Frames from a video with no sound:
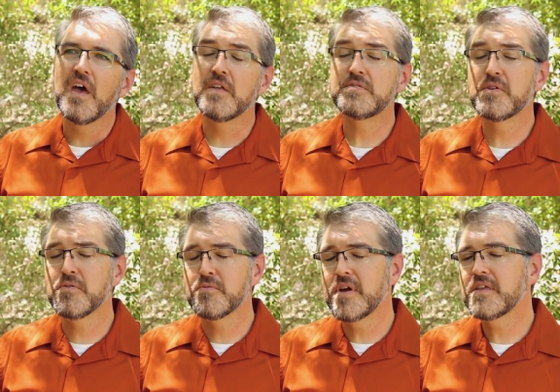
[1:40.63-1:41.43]
And so
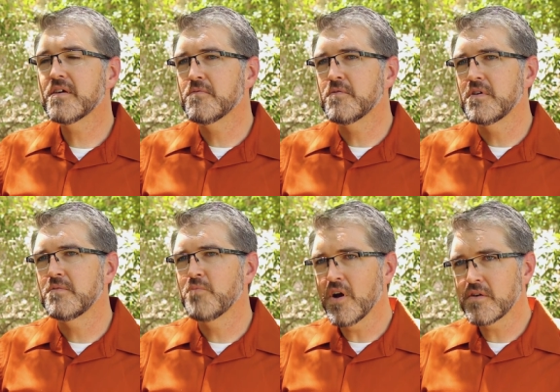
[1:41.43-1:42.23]
the way that we
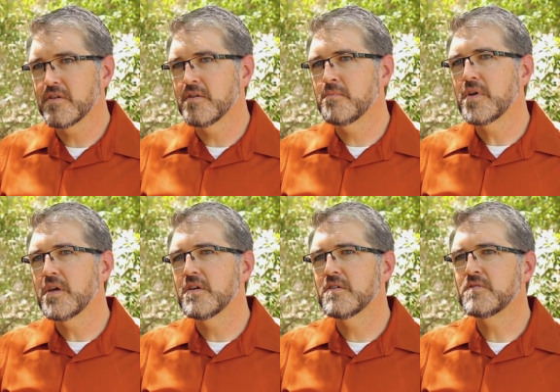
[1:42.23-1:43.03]
mark them
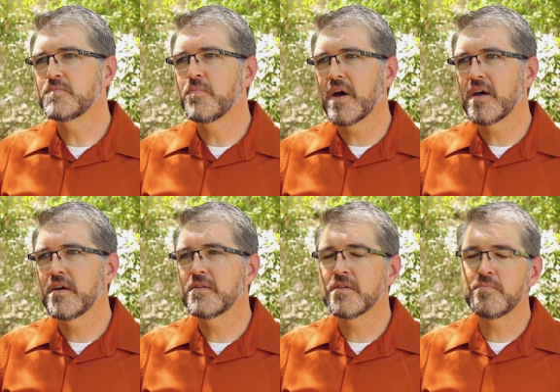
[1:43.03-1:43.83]
is by
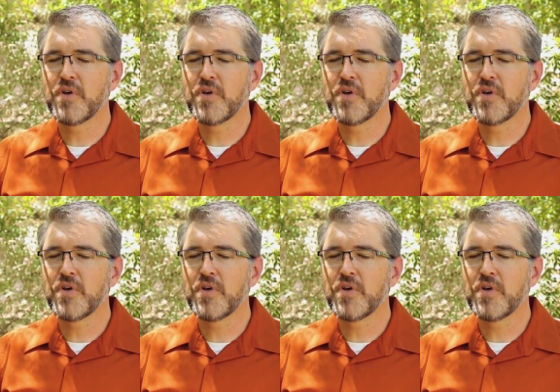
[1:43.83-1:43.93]
a